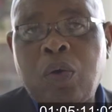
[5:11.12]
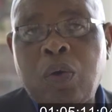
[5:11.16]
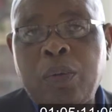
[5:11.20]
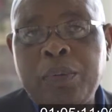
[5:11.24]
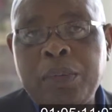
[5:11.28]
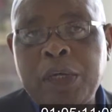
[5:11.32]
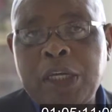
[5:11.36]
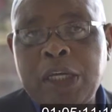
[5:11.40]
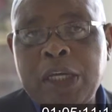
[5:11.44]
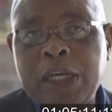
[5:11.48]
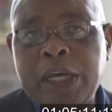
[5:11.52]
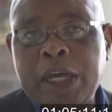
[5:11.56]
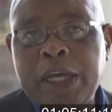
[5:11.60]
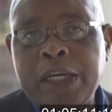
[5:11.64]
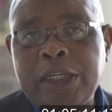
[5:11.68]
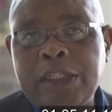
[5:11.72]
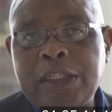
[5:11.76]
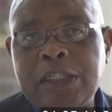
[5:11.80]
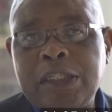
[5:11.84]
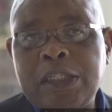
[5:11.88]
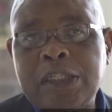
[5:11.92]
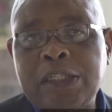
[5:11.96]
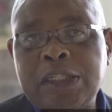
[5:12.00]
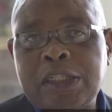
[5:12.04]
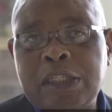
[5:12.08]

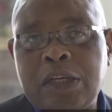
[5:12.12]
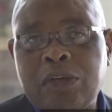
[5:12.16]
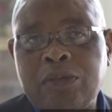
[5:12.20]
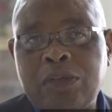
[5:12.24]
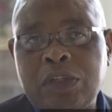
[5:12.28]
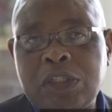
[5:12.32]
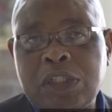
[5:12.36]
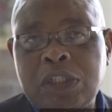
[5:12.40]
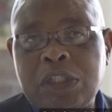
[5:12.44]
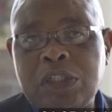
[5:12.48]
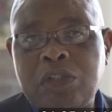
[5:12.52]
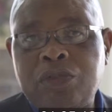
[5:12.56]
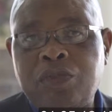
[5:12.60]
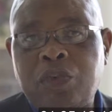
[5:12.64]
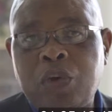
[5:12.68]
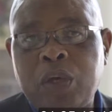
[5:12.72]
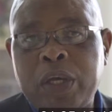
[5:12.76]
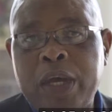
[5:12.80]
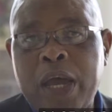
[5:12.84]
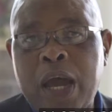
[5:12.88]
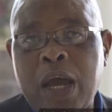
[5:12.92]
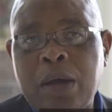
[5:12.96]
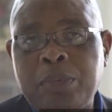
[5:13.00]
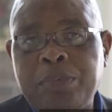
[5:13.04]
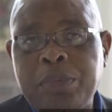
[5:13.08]
communicating services for
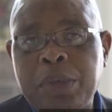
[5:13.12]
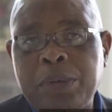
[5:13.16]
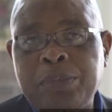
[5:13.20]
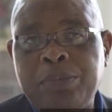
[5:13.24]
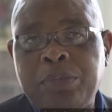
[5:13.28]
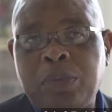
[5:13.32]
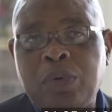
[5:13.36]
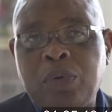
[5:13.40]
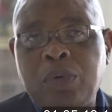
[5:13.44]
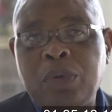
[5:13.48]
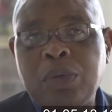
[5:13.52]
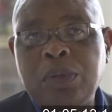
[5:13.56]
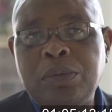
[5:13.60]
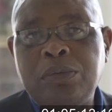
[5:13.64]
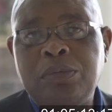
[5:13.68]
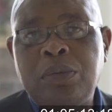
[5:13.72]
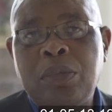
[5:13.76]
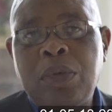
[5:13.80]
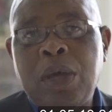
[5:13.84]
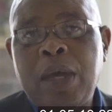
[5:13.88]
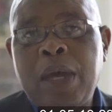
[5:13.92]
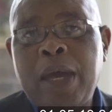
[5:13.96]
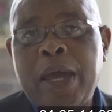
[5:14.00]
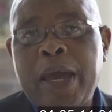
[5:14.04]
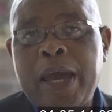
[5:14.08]
young people,
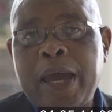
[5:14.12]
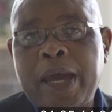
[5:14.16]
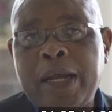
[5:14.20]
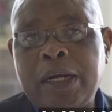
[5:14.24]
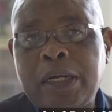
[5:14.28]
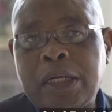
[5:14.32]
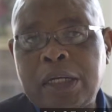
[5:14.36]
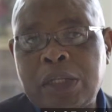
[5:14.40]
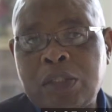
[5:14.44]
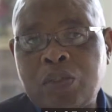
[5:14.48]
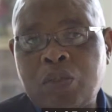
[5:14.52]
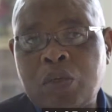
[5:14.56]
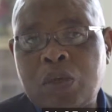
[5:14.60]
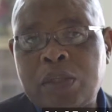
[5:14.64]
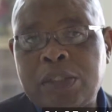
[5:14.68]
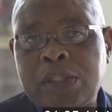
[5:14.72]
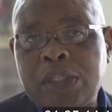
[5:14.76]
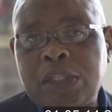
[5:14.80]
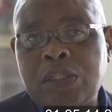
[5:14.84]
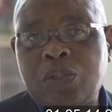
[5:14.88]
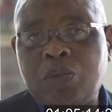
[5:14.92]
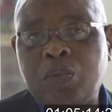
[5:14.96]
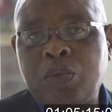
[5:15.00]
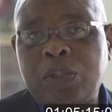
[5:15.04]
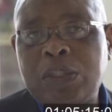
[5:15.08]
and
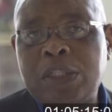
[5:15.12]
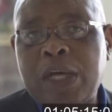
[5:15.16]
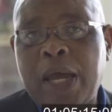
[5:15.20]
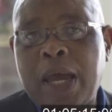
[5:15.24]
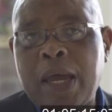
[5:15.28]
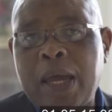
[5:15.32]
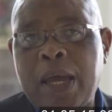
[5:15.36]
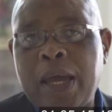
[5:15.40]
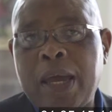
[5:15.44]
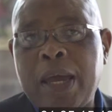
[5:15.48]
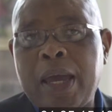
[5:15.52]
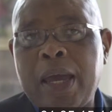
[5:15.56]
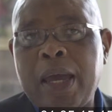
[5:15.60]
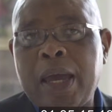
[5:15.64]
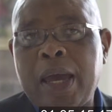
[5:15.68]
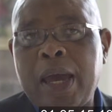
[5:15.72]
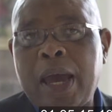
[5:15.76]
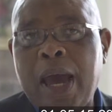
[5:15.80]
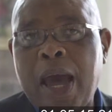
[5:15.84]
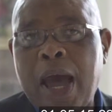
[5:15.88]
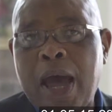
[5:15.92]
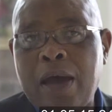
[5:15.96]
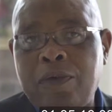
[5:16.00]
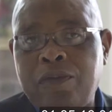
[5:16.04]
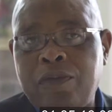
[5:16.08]
resources which are
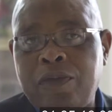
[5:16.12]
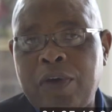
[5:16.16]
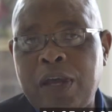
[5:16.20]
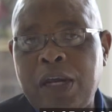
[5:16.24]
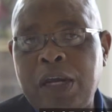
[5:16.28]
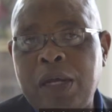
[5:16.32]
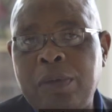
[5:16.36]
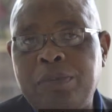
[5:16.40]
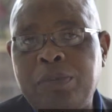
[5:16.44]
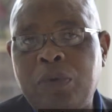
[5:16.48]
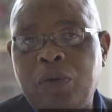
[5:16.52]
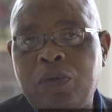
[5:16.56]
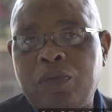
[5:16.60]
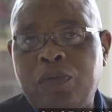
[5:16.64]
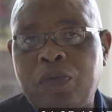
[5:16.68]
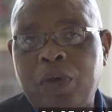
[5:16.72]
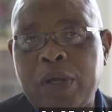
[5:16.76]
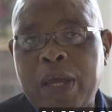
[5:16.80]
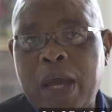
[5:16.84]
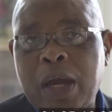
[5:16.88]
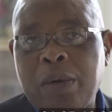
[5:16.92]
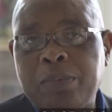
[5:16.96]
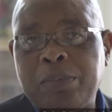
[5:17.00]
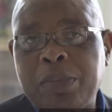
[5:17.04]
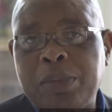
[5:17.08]
available
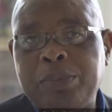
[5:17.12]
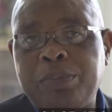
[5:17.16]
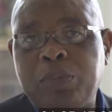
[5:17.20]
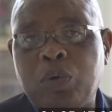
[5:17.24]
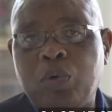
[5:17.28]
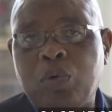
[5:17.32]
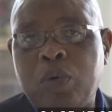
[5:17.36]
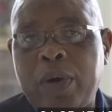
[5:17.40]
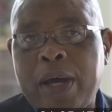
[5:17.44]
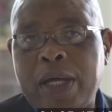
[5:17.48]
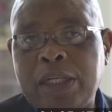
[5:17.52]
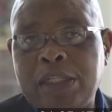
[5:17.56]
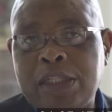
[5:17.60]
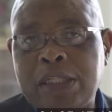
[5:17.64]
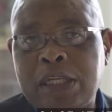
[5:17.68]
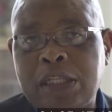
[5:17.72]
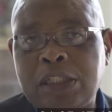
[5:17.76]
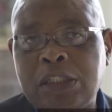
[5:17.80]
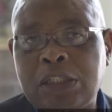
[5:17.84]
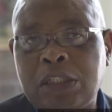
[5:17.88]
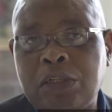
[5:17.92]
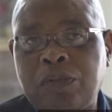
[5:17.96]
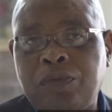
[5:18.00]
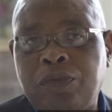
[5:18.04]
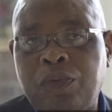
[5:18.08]
for young people who are
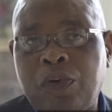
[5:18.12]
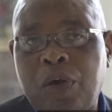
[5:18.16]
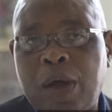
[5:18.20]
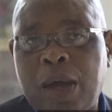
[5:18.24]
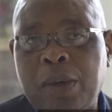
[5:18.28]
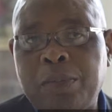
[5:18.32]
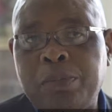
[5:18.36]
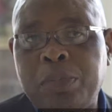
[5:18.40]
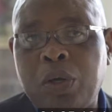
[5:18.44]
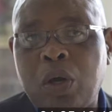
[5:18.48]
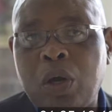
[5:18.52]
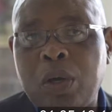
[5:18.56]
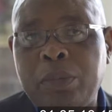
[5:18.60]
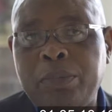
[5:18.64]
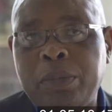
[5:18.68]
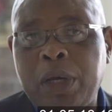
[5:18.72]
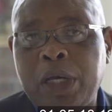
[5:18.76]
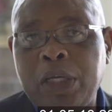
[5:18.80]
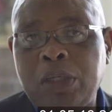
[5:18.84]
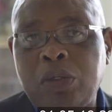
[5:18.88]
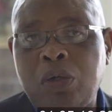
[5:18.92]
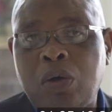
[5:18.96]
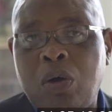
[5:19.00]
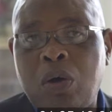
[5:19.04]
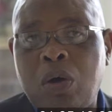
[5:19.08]
searching for
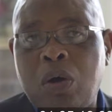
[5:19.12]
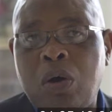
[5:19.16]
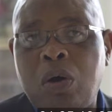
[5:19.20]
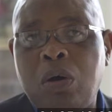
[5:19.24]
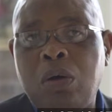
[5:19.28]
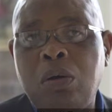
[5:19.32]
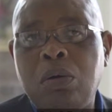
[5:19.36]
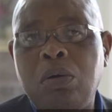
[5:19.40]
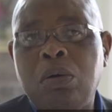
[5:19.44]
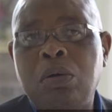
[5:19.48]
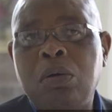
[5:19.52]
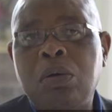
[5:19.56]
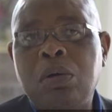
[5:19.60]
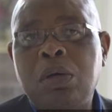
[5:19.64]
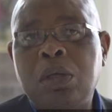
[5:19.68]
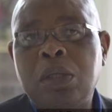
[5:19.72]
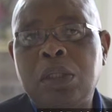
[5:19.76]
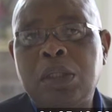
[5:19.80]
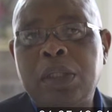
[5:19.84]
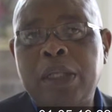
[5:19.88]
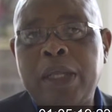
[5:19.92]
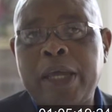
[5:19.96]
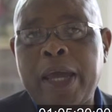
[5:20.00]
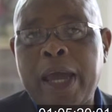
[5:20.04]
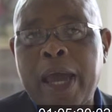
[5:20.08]
employment or
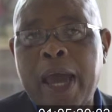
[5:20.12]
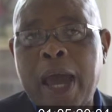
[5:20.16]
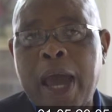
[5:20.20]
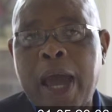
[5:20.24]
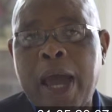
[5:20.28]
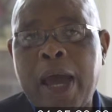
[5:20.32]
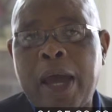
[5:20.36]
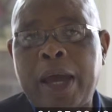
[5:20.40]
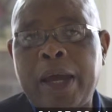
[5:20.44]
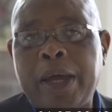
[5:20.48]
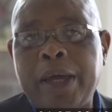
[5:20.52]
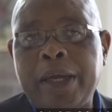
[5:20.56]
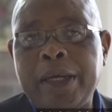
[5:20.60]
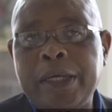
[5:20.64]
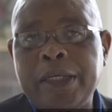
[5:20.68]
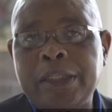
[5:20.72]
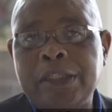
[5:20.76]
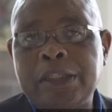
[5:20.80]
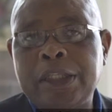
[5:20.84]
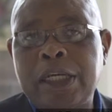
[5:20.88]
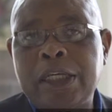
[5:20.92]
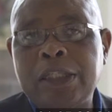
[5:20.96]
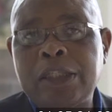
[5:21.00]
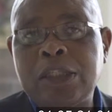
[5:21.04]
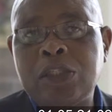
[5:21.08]
they are
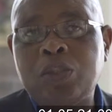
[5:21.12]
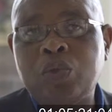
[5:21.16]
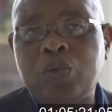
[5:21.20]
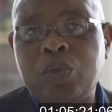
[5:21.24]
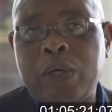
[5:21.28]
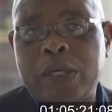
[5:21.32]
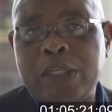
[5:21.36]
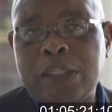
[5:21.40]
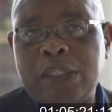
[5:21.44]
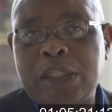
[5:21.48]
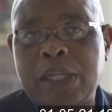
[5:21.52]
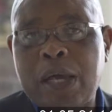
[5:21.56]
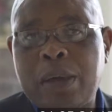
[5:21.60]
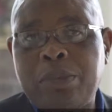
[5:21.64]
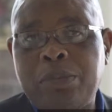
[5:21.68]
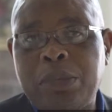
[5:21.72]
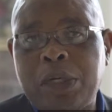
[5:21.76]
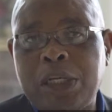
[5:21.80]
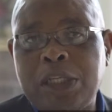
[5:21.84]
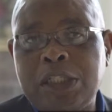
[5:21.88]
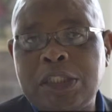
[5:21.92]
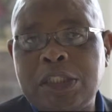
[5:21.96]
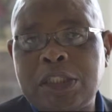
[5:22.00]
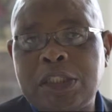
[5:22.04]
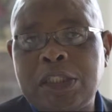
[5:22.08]
intending to
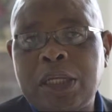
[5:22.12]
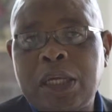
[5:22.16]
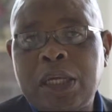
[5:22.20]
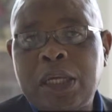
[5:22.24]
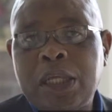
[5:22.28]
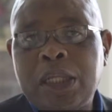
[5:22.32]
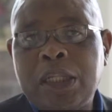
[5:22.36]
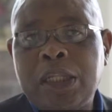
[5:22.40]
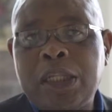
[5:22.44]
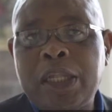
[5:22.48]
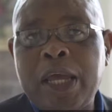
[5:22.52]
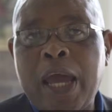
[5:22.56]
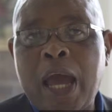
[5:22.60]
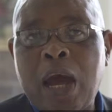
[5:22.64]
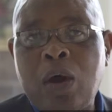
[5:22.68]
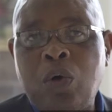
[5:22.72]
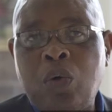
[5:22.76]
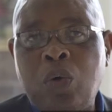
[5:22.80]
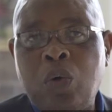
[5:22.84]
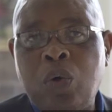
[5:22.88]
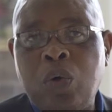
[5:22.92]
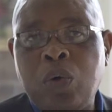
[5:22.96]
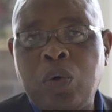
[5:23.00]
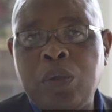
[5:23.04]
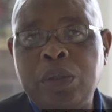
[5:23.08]
establish their
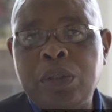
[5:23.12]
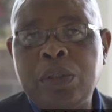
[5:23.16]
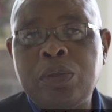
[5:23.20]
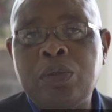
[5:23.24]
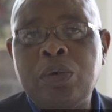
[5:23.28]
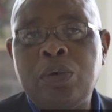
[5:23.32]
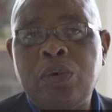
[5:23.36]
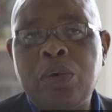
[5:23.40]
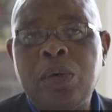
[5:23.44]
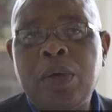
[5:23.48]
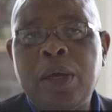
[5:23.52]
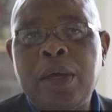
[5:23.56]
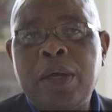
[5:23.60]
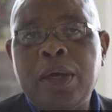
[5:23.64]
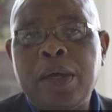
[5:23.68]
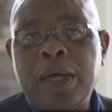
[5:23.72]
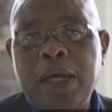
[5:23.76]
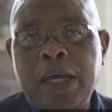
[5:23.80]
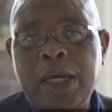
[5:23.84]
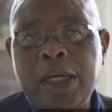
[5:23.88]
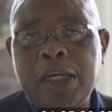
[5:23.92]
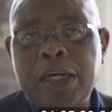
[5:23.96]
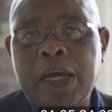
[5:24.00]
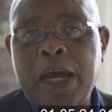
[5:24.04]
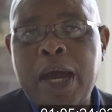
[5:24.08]
own
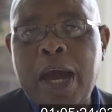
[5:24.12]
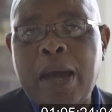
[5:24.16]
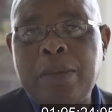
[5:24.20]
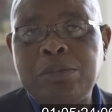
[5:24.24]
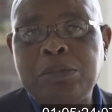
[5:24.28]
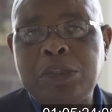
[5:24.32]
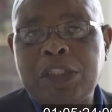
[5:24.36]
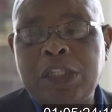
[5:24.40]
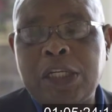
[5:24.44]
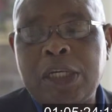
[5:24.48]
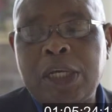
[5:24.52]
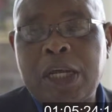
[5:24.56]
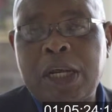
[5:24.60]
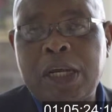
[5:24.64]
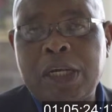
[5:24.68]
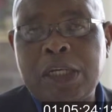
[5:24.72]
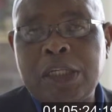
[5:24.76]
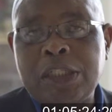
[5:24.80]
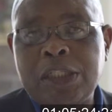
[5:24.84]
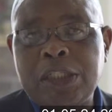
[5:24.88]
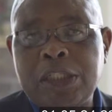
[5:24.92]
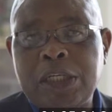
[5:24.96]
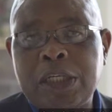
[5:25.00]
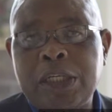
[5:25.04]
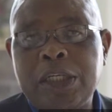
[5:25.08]
income
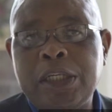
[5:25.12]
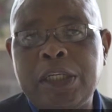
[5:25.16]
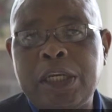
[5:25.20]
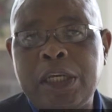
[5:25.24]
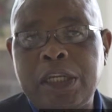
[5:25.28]
generation